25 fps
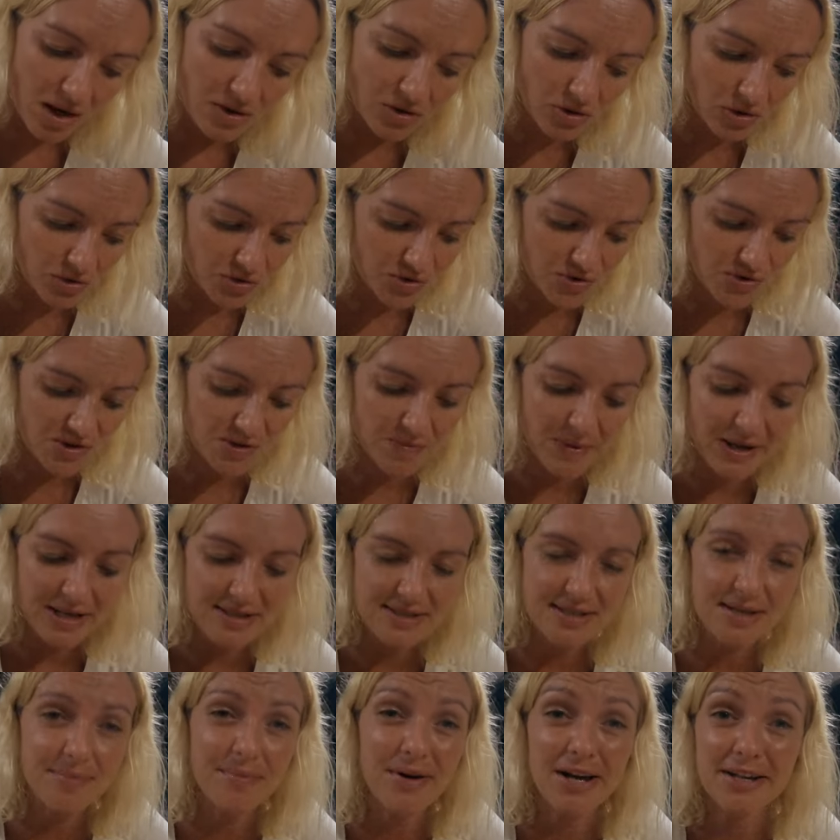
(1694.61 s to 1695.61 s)
not too
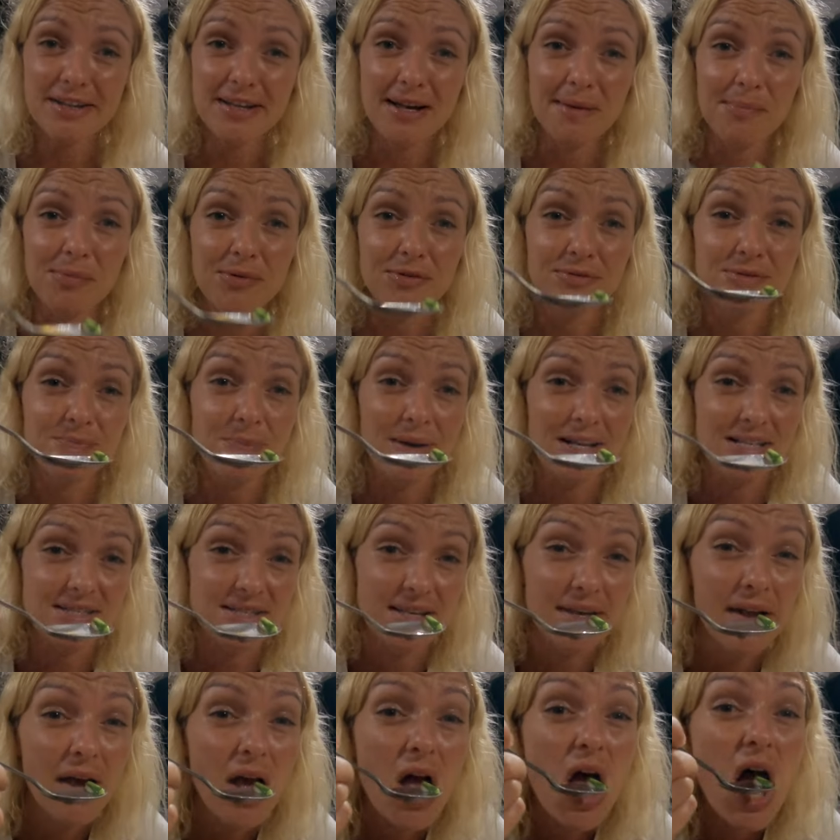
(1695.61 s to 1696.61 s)
spicy, my type of
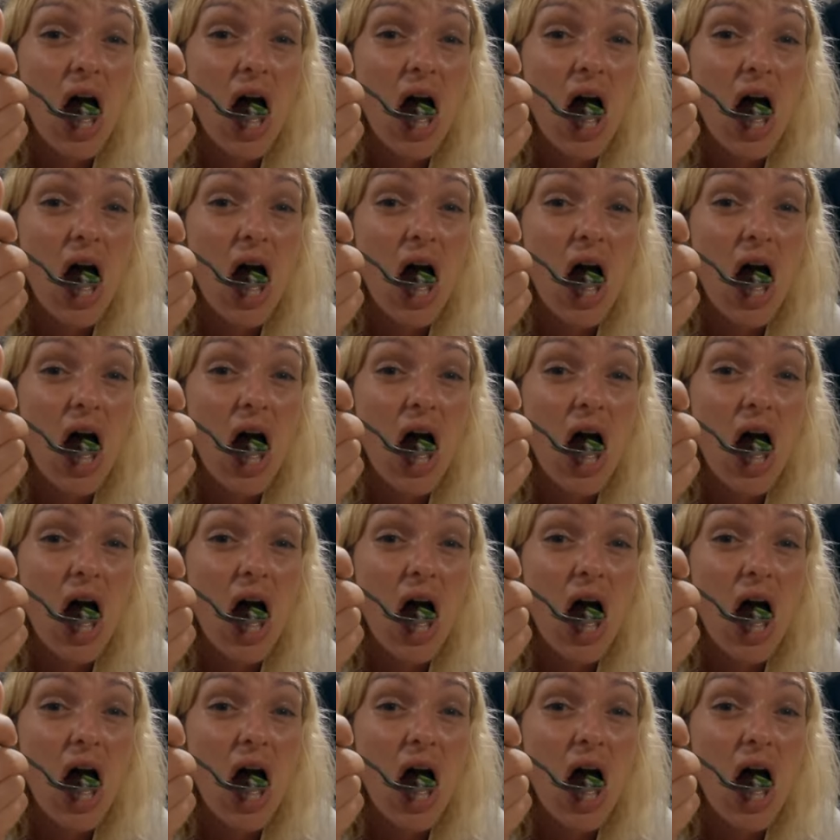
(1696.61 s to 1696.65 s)
spicy.